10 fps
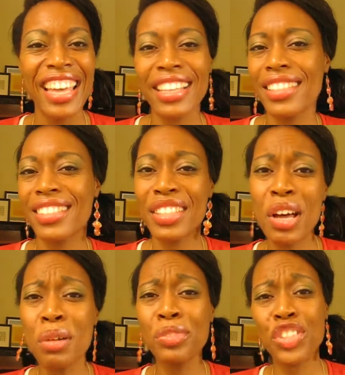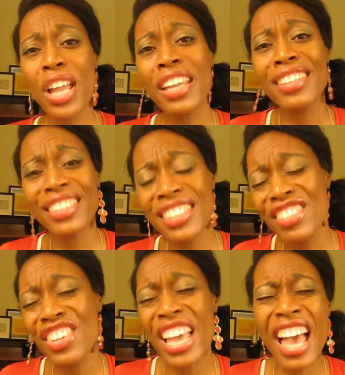Cause I'm
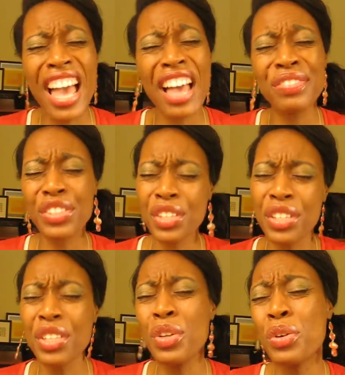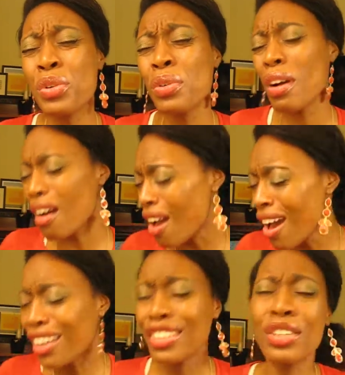chasing after you
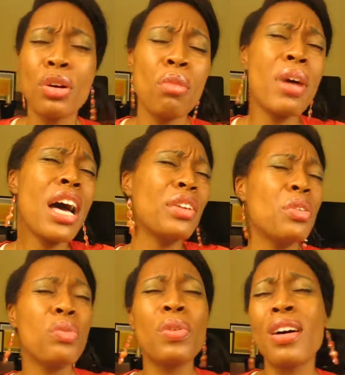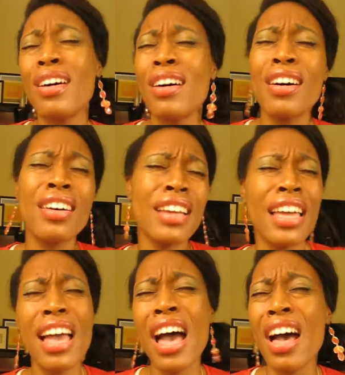No matter what I
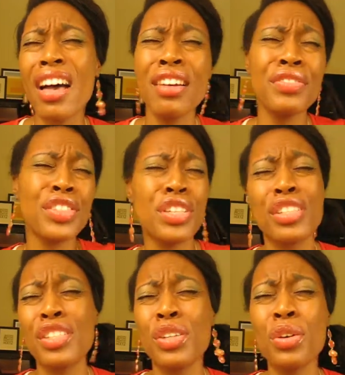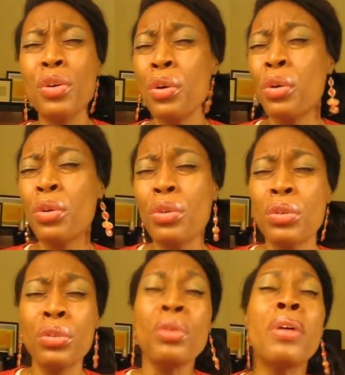have
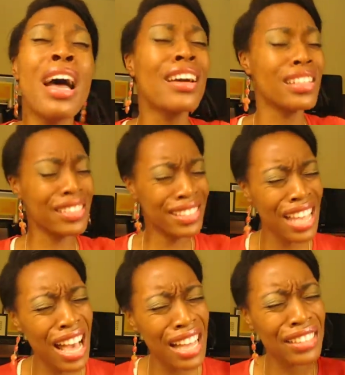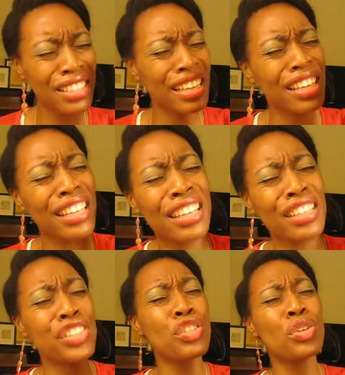to do Cause I
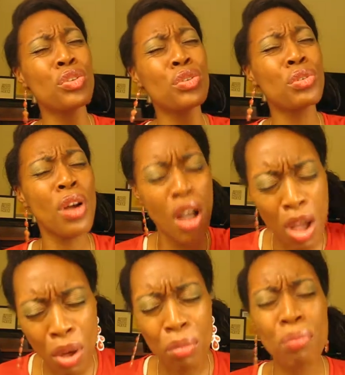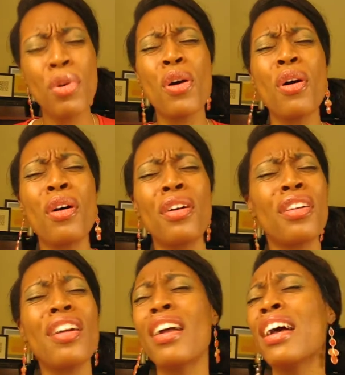need you more
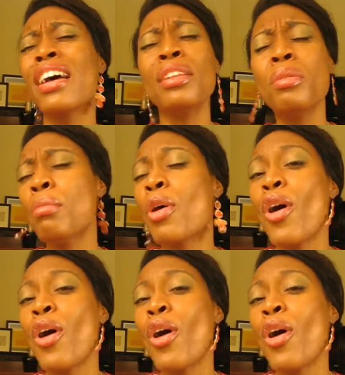and